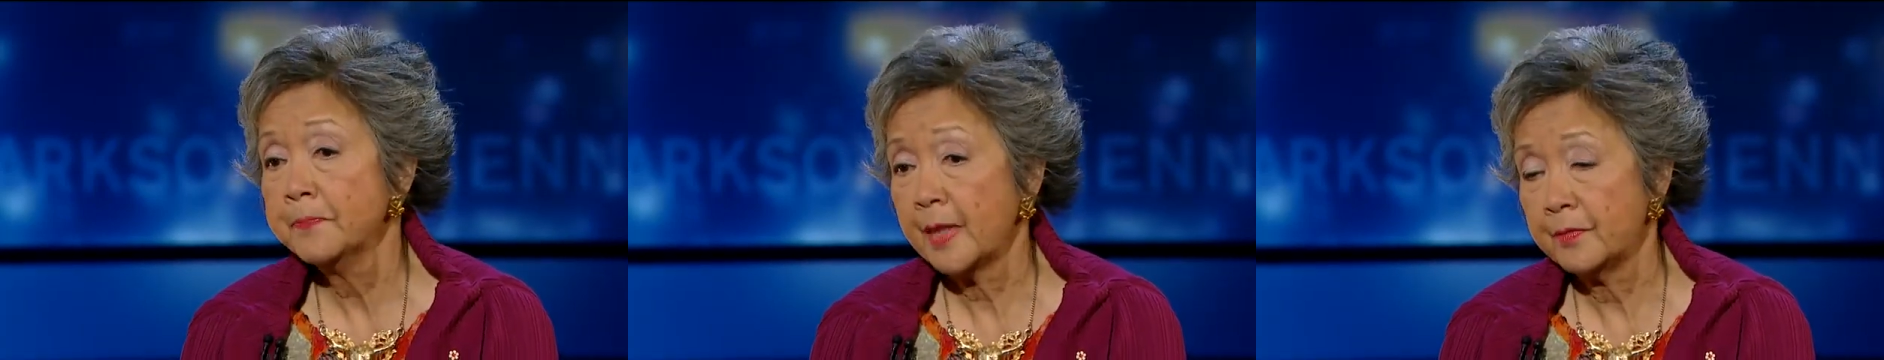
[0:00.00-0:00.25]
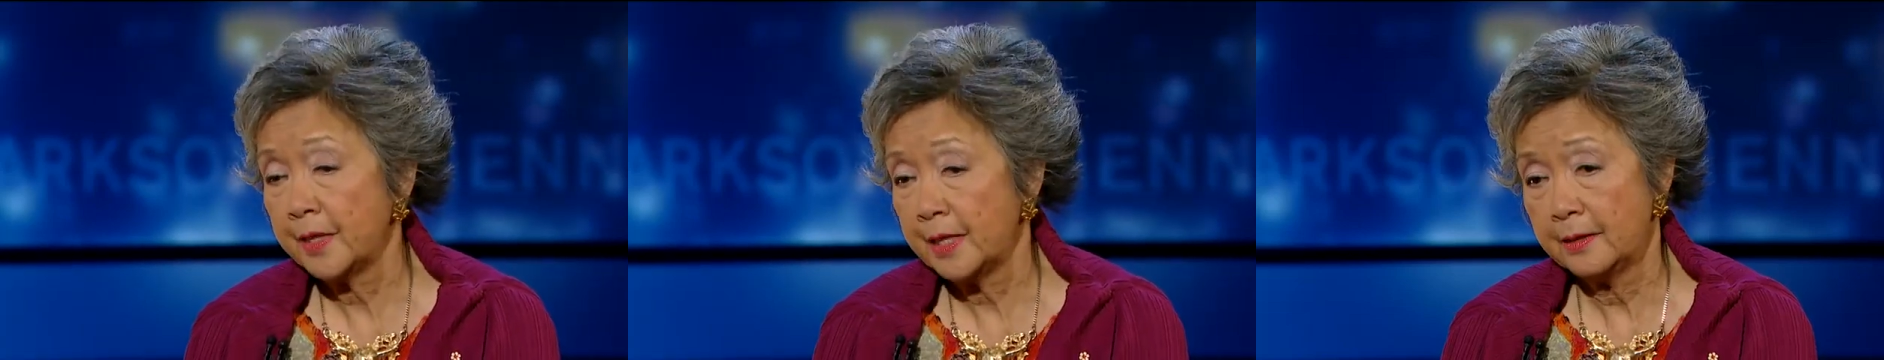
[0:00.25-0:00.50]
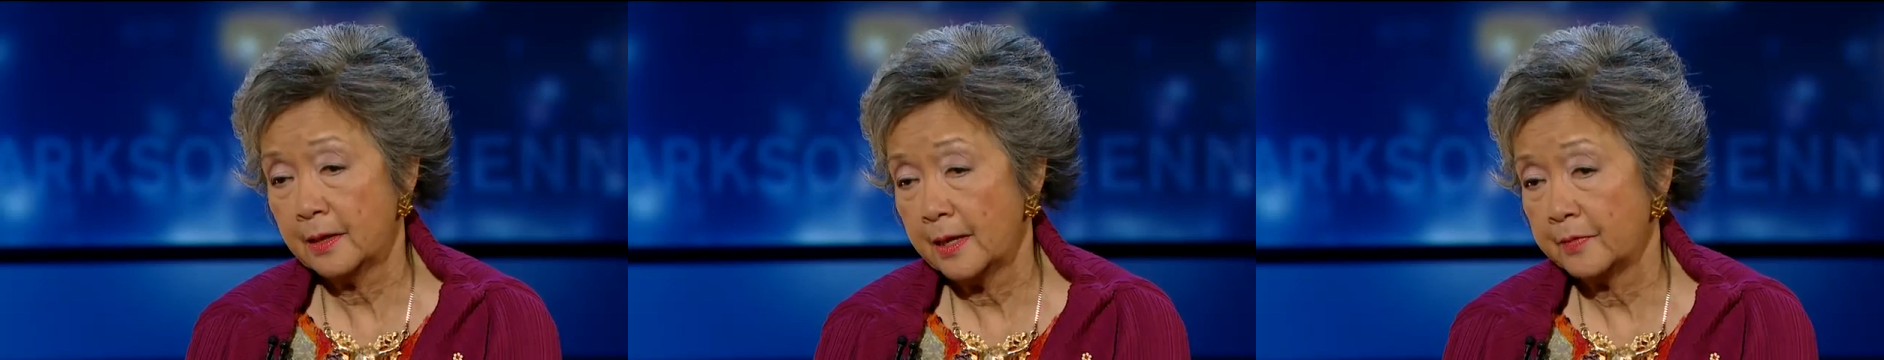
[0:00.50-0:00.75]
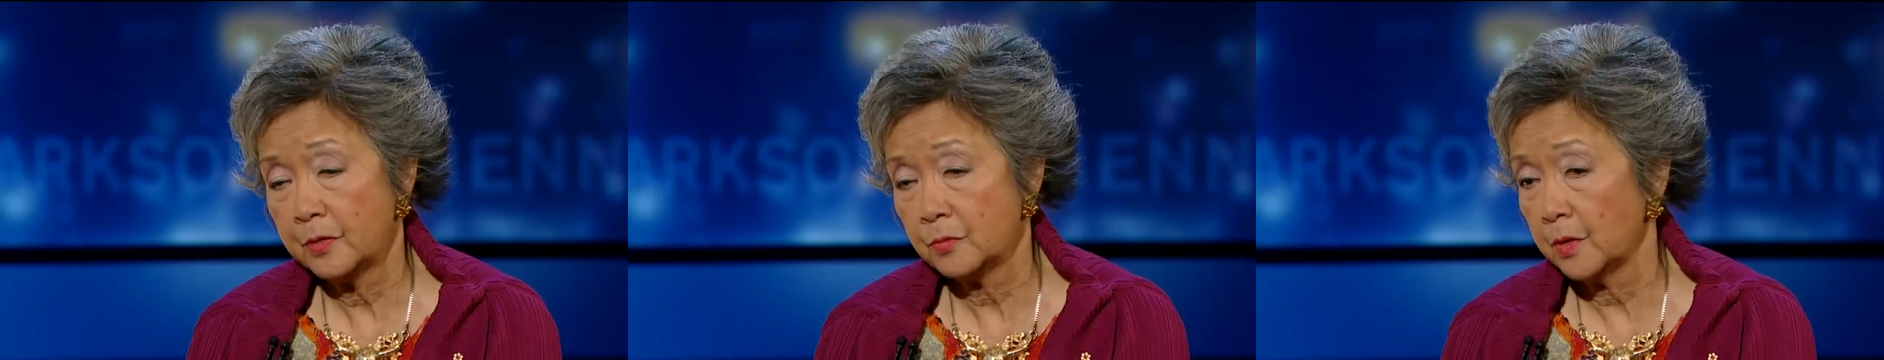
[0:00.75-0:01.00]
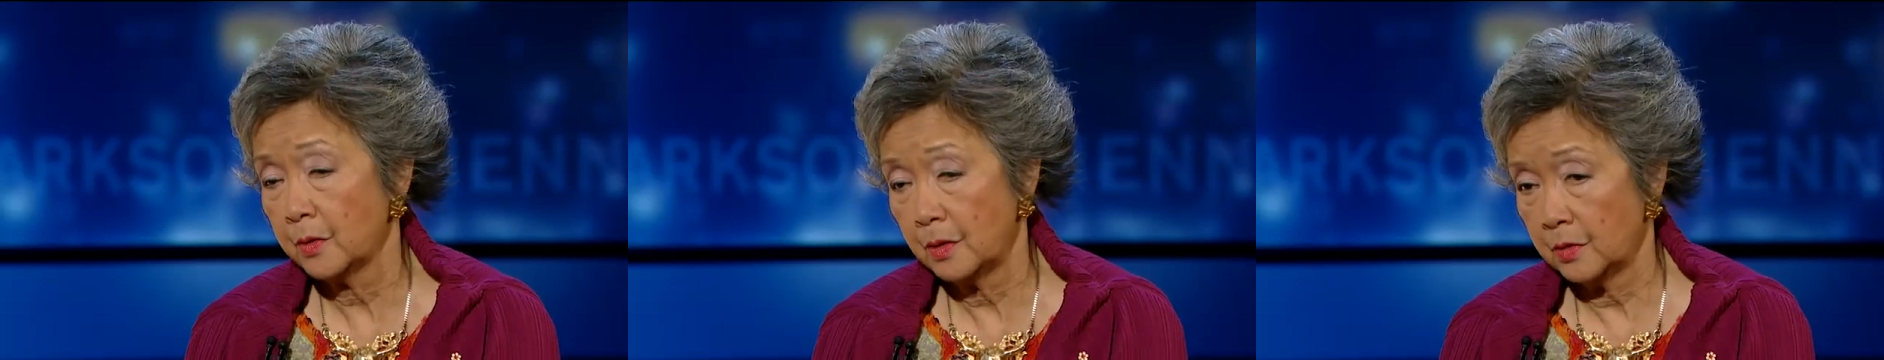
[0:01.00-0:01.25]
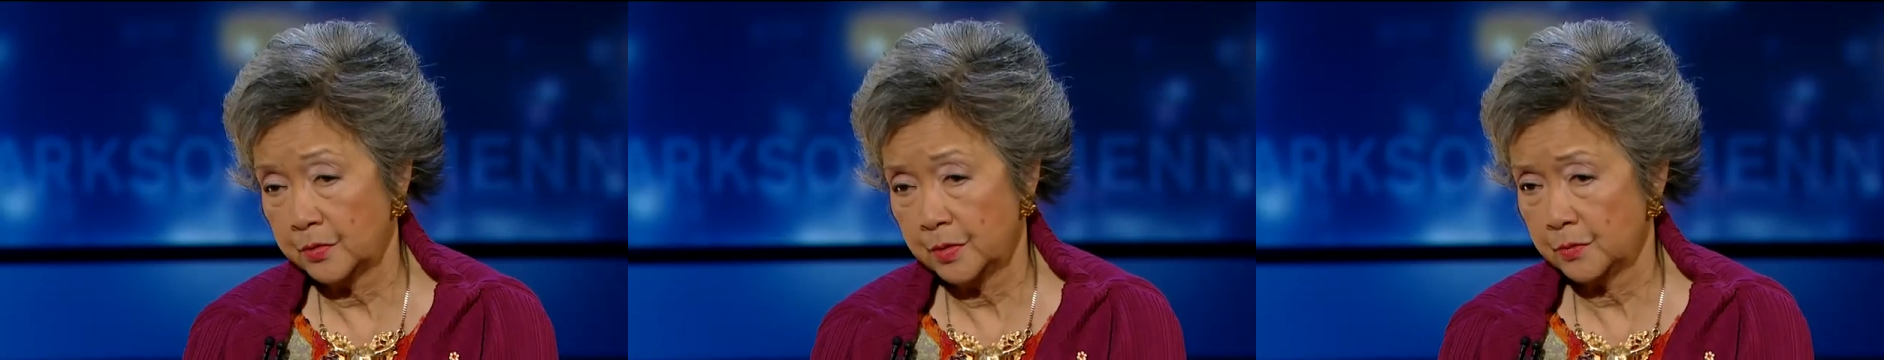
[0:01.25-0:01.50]
and they and there were
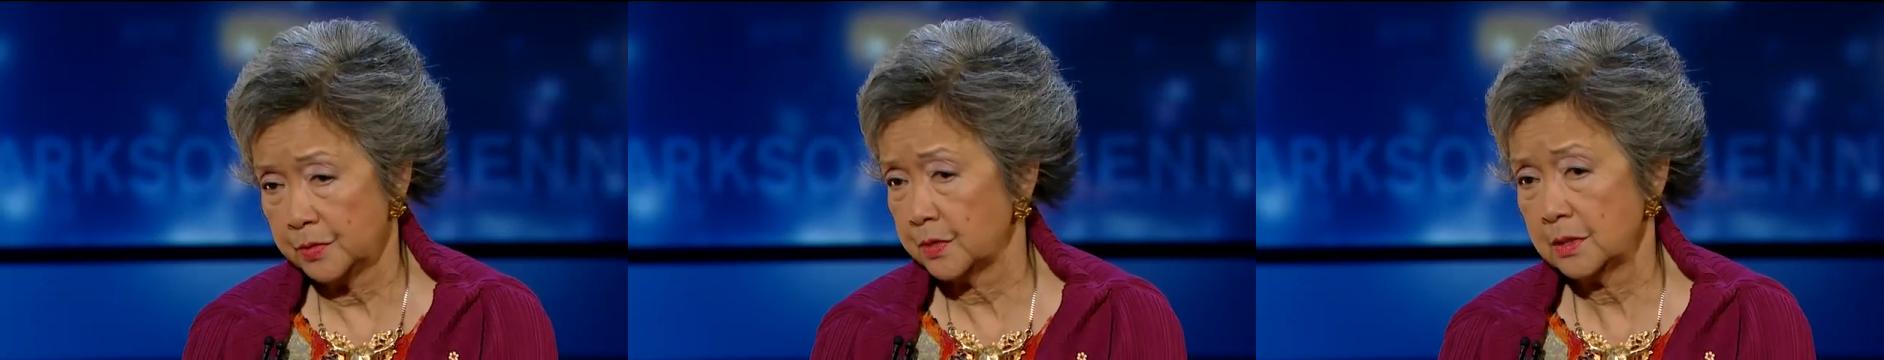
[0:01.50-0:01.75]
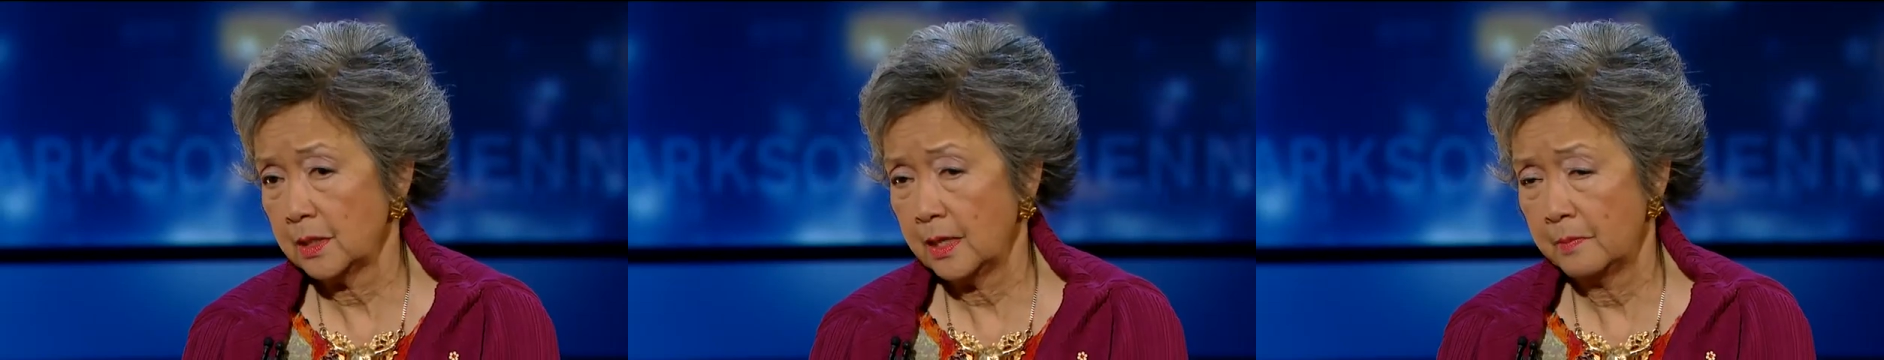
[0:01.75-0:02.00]
all, there was